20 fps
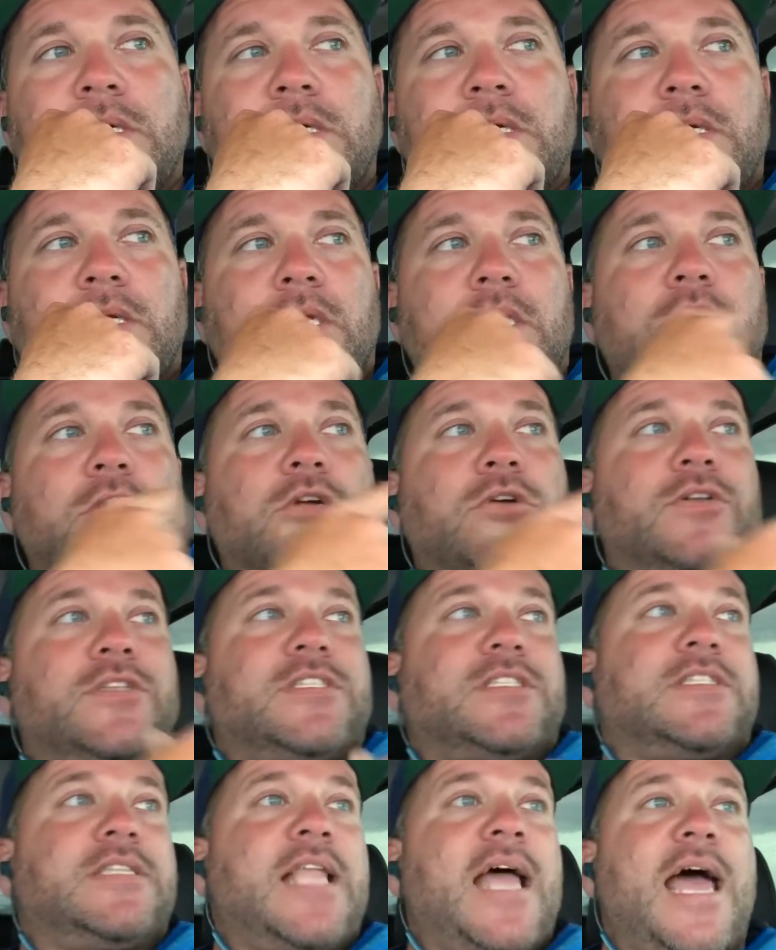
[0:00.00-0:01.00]

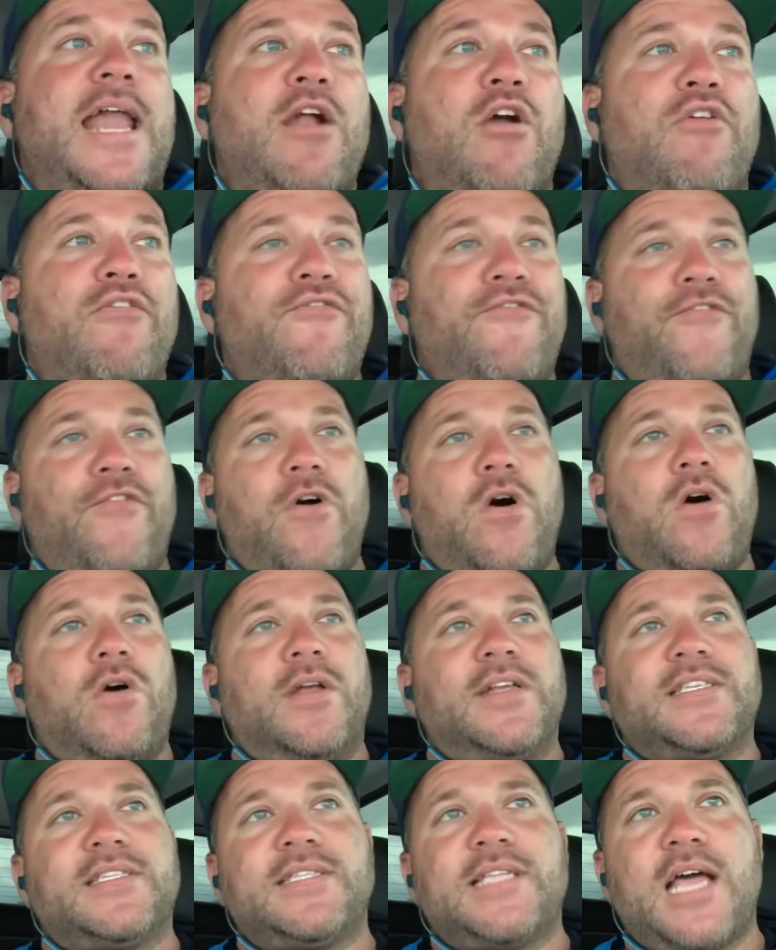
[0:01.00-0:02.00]
It's not our fault.
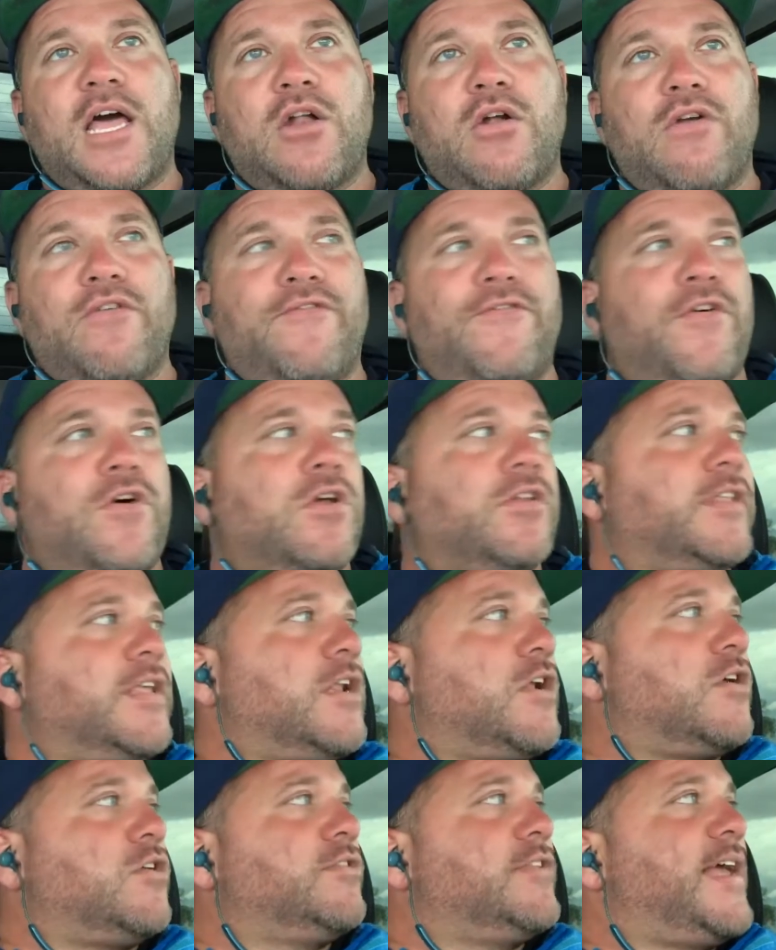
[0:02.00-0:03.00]
It's not our fault that
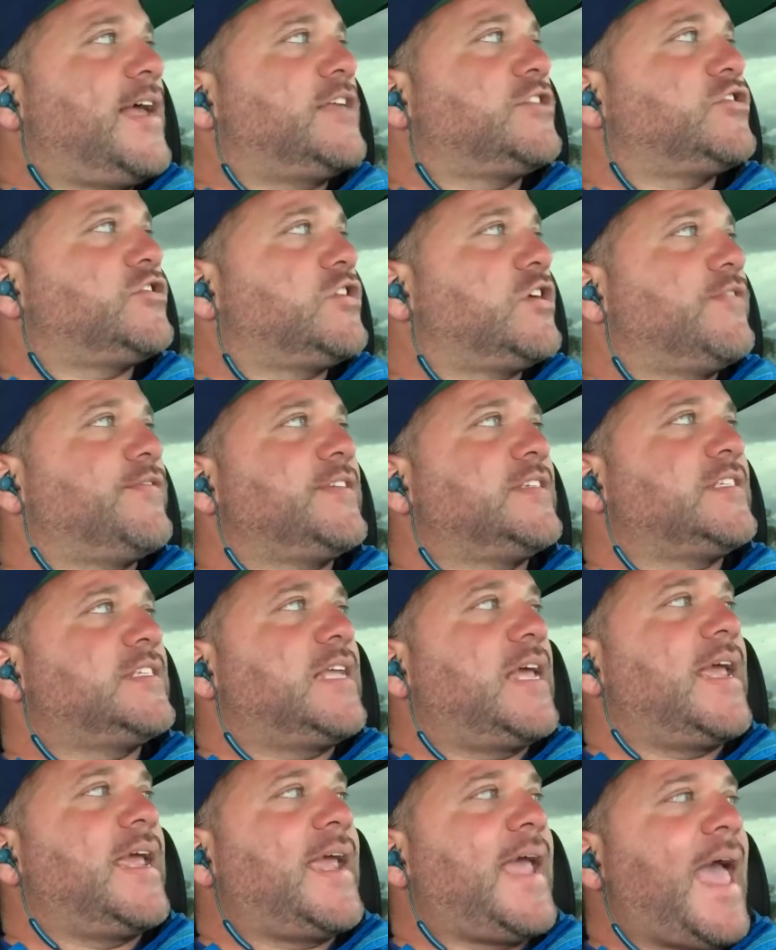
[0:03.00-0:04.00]
on that service
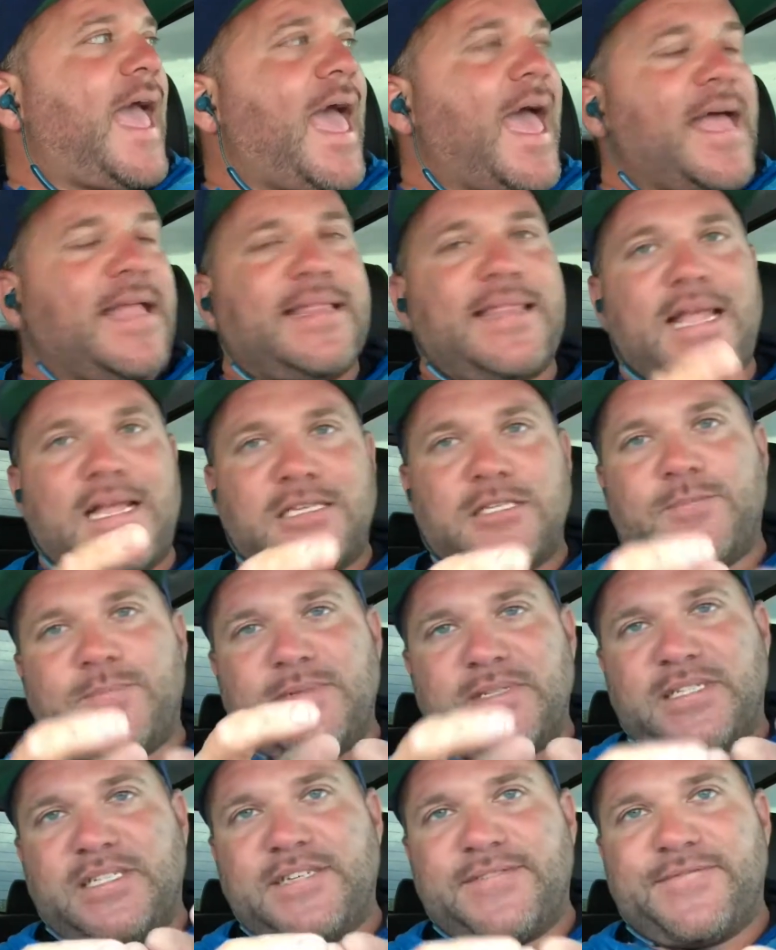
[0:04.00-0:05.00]
day, at that
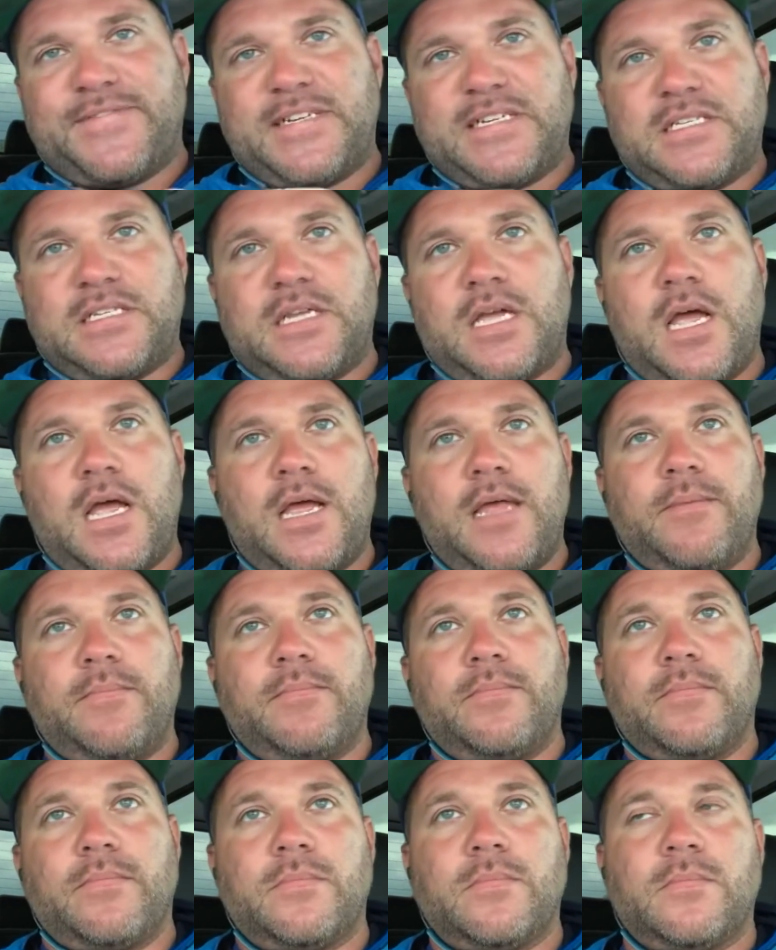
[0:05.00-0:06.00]
specific
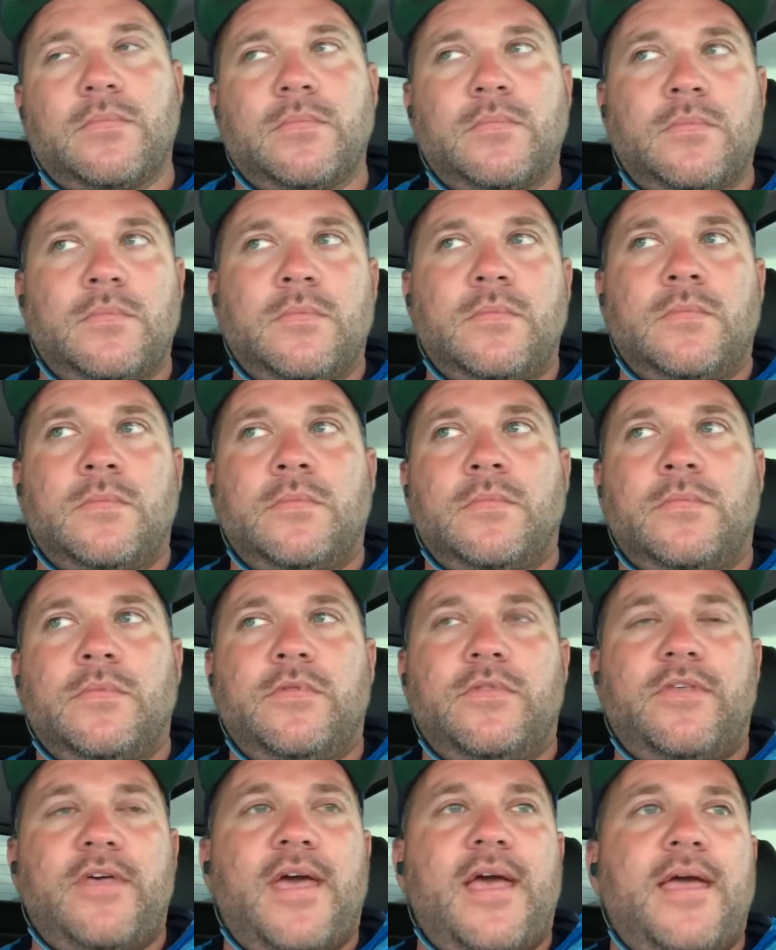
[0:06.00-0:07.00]
time,
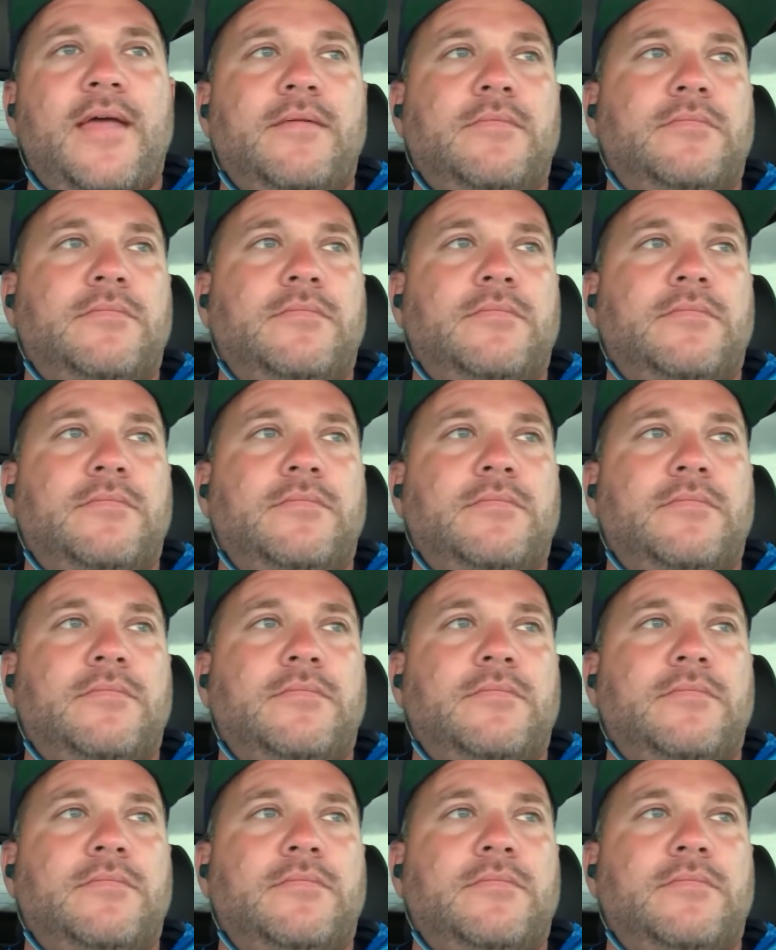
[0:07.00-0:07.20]
that